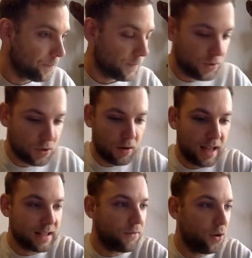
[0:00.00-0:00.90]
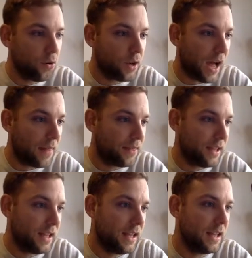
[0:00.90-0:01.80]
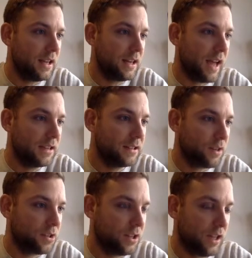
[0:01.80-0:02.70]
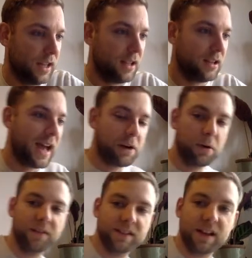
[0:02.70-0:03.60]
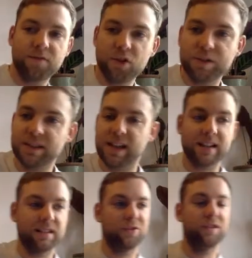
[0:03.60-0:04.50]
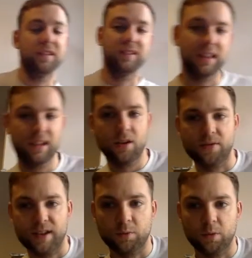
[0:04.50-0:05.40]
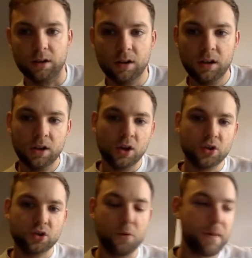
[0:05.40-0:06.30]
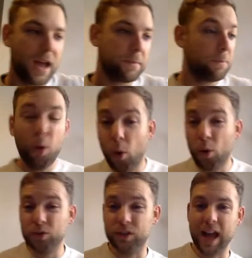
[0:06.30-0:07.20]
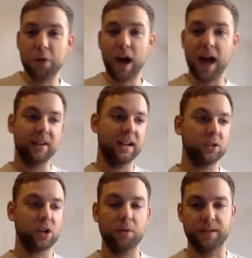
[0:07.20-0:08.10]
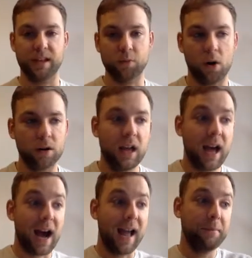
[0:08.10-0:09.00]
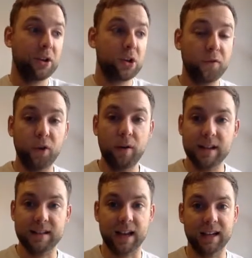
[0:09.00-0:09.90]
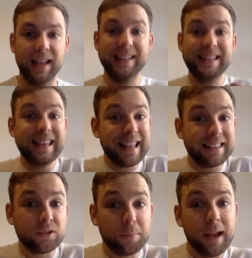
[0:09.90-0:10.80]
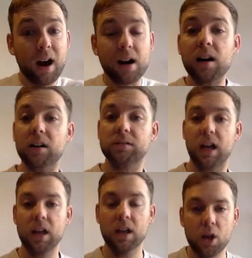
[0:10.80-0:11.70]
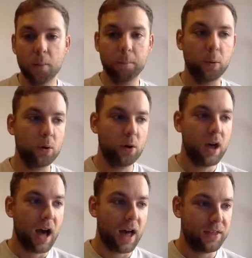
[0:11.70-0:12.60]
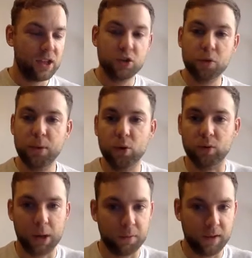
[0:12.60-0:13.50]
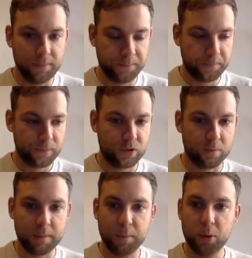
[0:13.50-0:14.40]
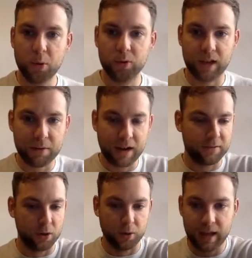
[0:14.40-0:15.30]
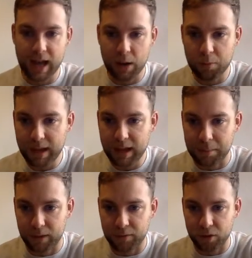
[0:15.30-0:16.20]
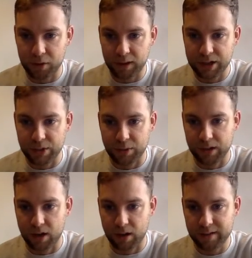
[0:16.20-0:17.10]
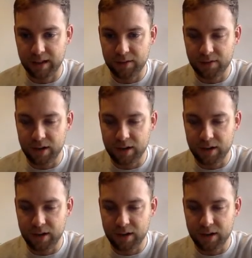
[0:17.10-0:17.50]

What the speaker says: So let's have a look at the next question here. Now, I've said for you to test your understanding on this one. So maybe pause now, have a little go at this one. I am going to go through it in a second. It is a little bit harder, but I think you should be all right with it. So maybe pause now and have a go at that. I'll make it big for you in case you can't see it very